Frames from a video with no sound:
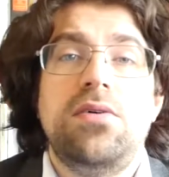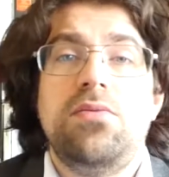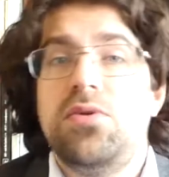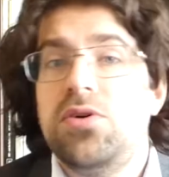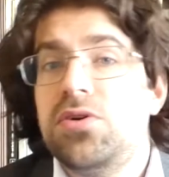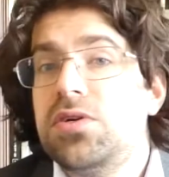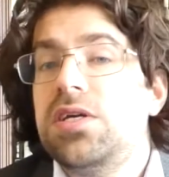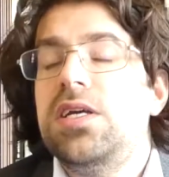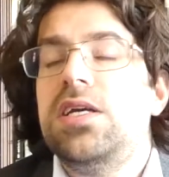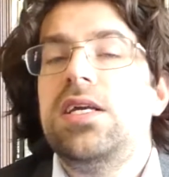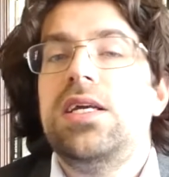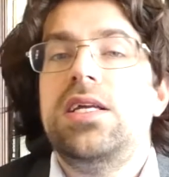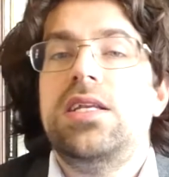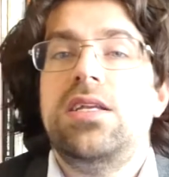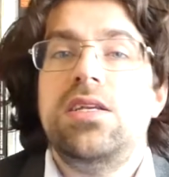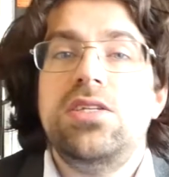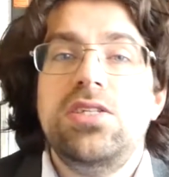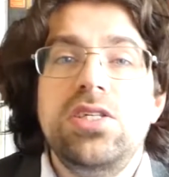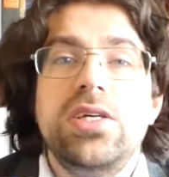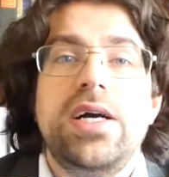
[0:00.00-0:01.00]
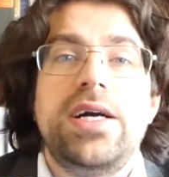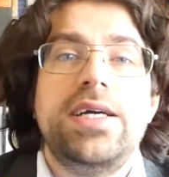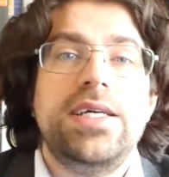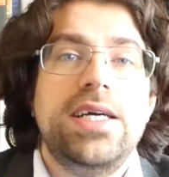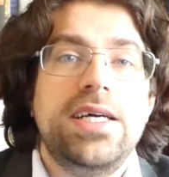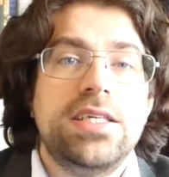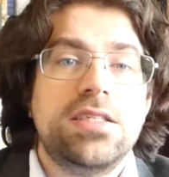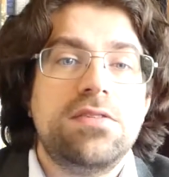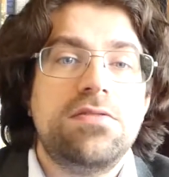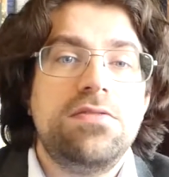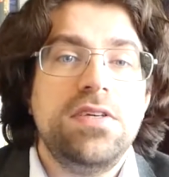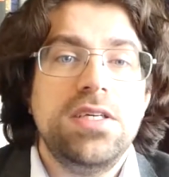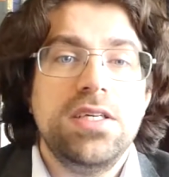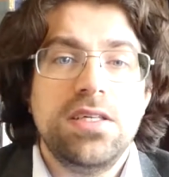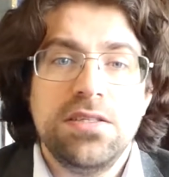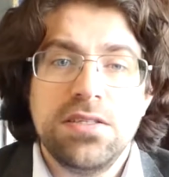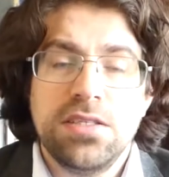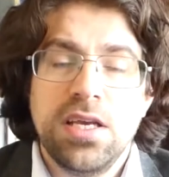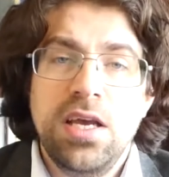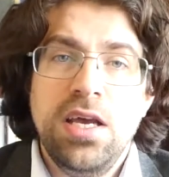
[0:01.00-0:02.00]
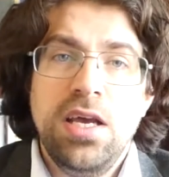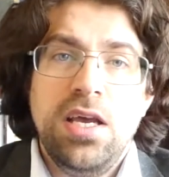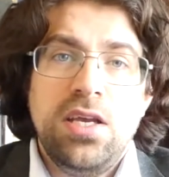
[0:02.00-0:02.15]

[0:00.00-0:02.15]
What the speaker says: working in the GIS field.